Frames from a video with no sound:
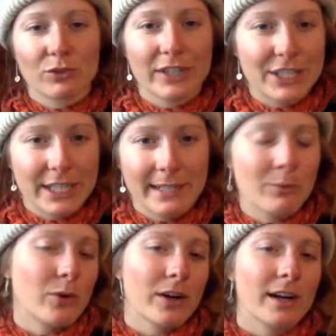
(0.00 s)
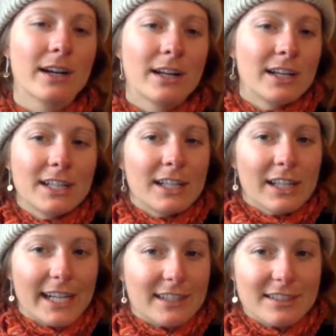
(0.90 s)
more rigid and more
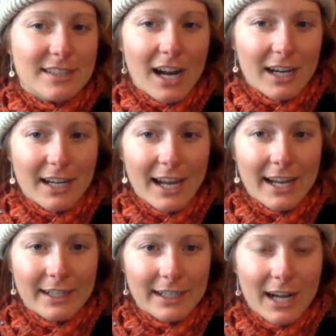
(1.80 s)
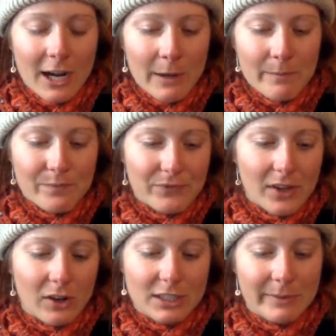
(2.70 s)
like stuck. And
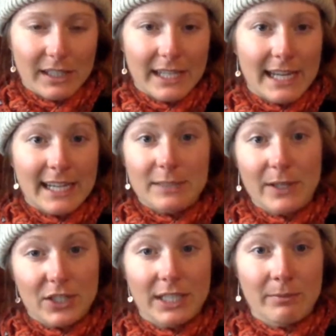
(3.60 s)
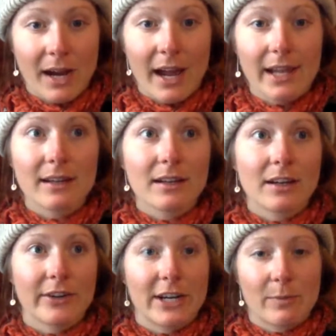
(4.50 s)
ultimately, especially in my
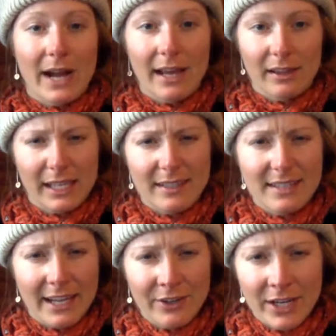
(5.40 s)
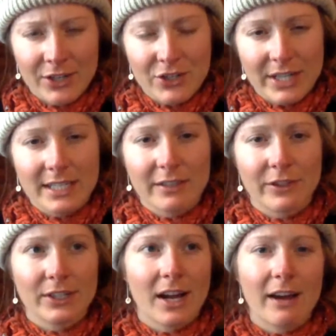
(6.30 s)
career path, leads to injuries
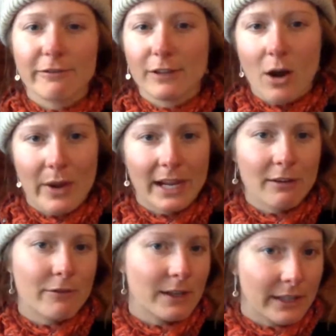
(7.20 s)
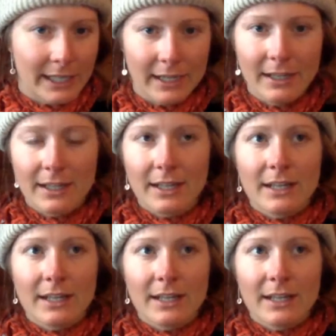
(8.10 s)
if you're not flowing and feeling